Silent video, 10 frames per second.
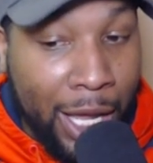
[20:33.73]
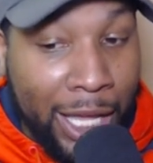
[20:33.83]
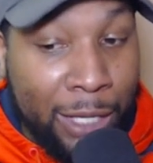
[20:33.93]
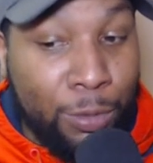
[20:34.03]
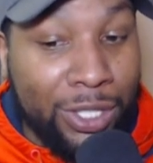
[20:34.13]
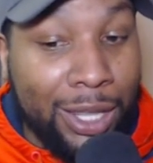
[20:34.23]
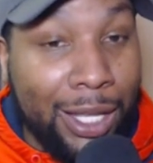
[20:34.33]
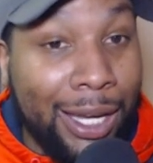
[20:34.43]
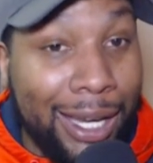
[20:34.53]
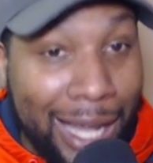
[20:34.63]
he was in
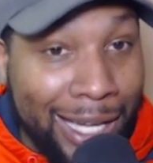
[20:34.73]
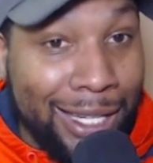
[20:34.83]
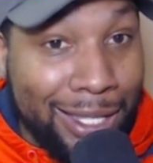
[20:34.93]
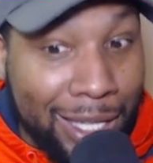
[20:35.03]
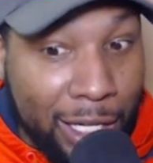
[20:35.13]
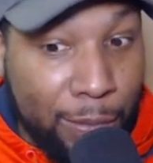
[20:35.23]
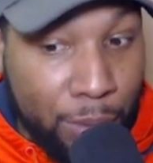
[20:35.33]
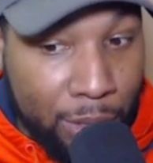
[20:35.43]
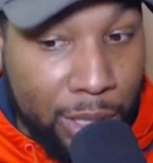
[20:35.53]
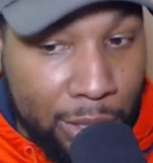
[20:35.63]
the 92nd
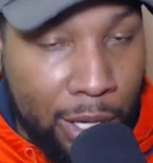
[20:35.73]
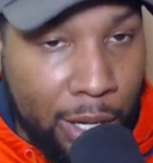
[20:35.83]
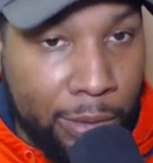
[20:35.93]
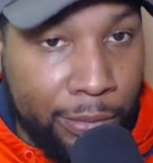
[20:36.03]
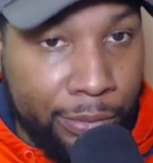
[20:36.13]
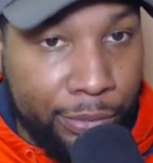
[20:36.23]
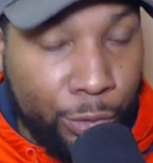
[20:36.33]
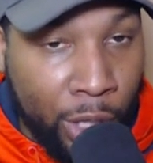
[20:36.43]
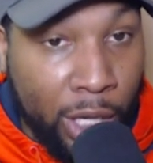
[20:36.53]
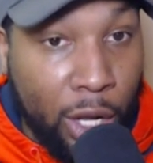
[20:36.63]
percentile,
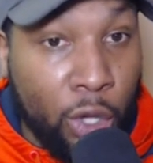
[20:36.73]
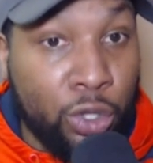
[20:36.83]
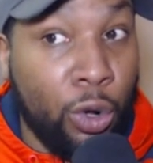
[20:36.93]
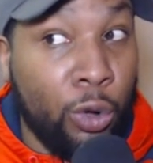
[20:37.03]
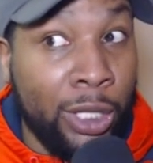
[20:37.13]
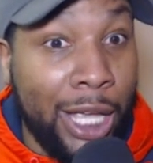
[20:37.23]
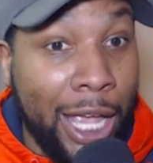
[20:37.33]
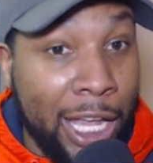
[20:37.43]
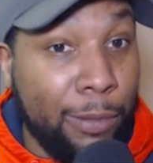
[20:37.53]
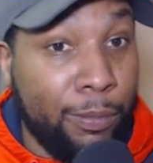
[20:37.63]
right? So only
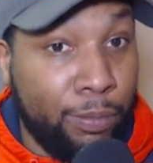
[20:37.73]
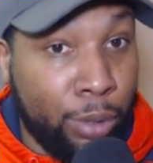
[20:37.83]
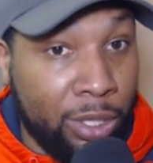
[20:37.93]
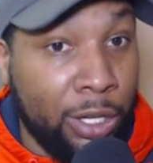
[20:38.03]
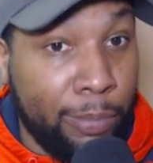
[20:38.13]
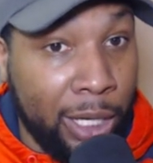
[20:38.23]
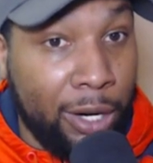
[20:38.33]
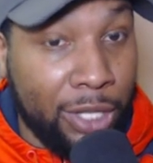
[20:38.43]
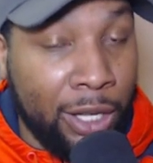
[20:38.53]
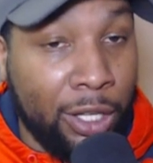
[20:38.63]
eight percent of
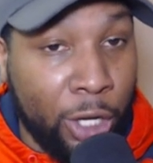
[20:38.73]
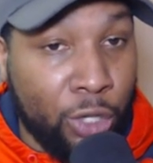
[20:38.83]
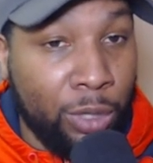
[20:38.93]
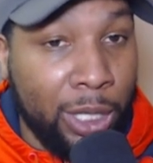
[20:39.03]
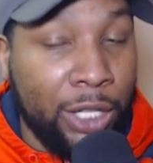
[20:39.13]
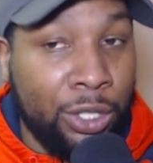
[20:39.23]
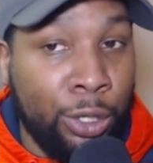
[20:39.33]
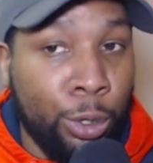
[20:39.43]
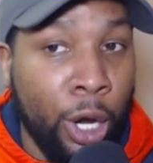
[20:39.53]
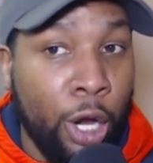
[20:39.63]
players in the country last
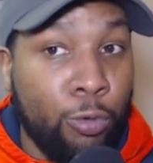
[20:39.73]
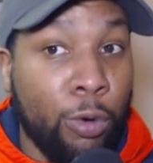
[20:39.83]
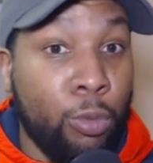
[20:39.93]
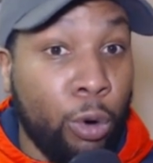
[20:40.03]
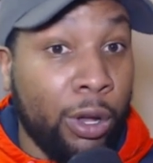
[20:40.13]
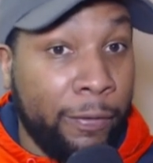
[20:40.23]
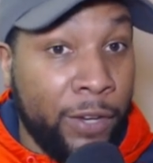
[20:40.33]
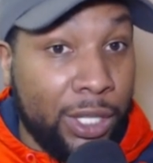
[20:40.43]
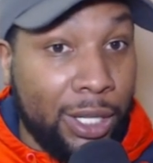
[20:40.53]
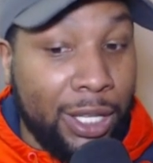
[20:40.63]
year were more
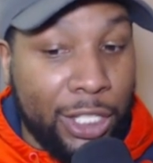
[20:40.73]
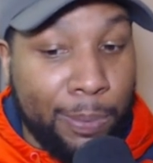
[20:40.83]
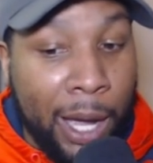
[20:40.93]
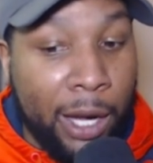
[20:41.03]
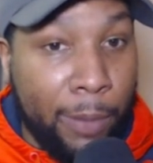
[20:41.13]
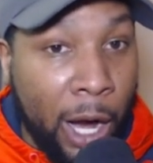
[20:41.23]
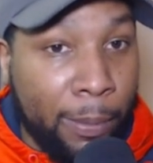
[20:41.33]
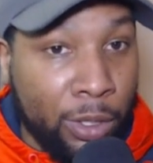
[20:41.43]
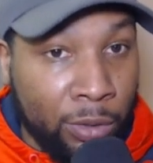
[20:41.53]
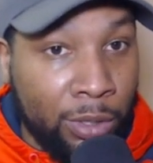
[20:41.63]
efficient in spot up
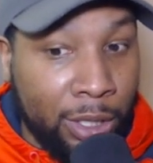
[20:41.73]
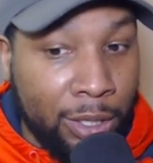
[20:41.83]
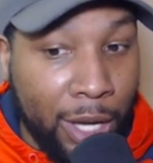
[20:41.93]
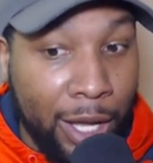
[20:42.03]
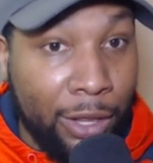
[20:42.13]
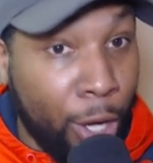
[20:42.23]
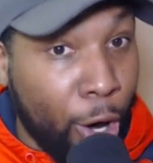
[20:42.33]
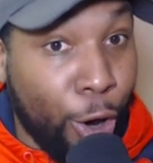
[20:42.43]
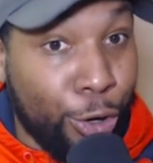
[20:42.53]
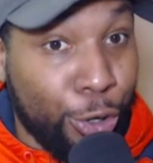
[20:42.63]
opportunities than
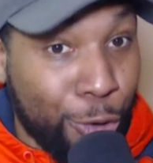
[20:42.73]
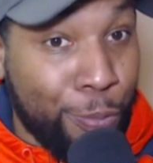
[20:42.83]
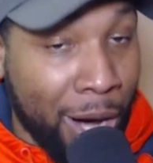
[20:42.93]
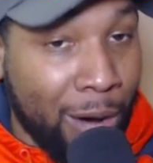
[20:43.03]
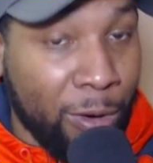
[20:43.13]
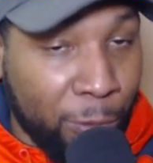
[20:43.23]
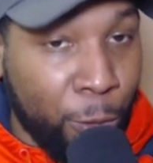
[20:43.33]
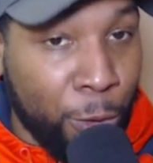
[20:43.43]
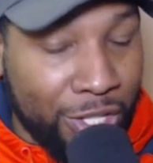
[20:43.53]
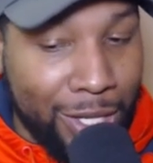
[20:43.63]
our new power
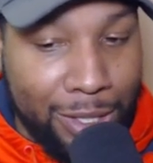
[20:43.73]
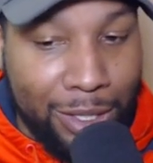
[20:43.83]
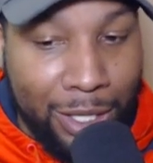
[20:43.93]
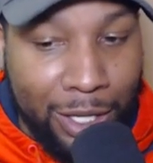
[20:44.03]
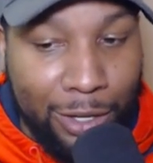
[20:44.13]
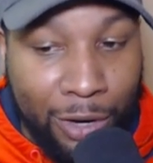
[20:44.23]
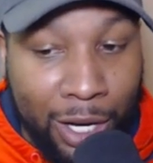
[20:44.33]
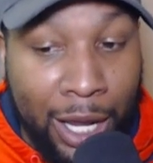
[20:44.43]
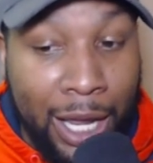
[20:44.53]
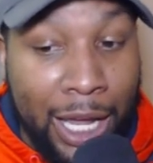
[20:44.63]
forward Jayson Kent,
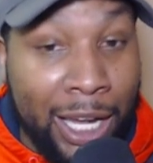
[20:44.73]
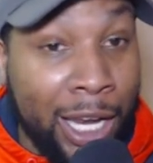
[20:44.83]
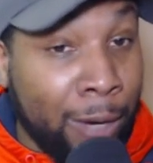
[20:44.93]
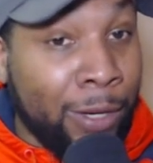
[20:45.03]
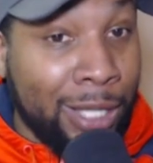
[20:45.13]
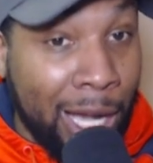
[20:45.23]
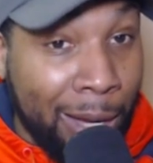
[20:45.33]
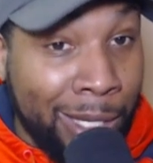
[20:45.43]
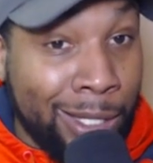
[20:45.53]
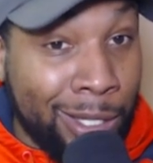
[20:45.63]
right? And every
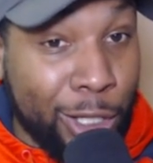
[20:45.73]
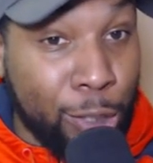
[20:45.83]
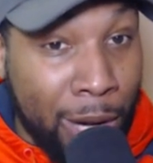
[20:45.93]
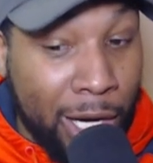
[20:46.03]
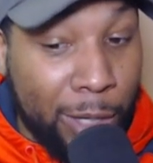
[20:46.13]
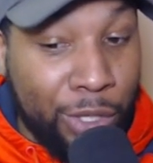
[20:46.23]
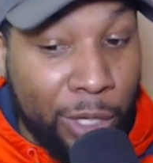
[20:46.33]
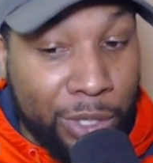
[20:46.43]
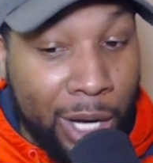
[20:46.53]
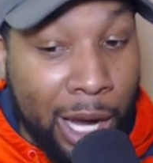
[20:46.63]
time he took a spot up
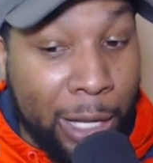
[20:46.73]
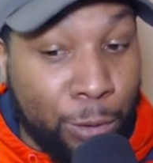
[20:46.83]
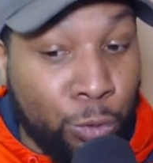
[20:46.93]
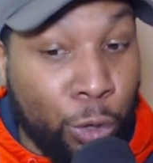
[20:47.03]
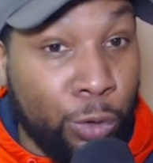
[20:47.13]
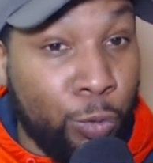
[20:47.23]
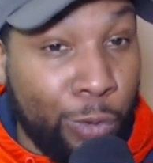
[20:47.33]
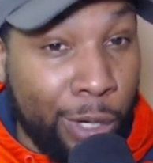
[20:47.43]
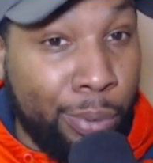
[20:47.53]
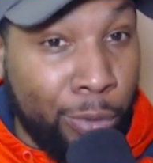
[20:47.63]
jump shot, it was worth
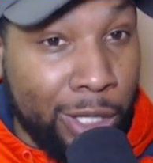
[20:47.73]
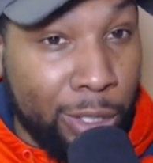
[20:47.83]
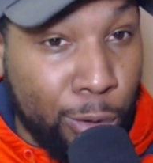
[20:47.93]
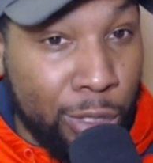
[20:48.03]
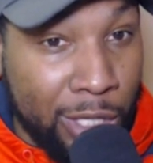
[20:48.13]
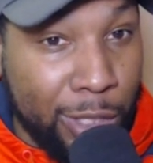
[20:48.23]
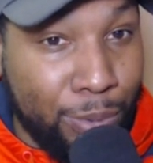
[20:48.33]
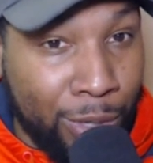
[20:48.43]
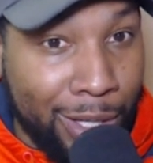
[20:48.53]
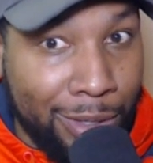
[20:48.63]
1.26
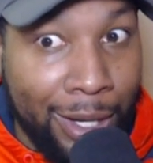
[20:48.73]
points.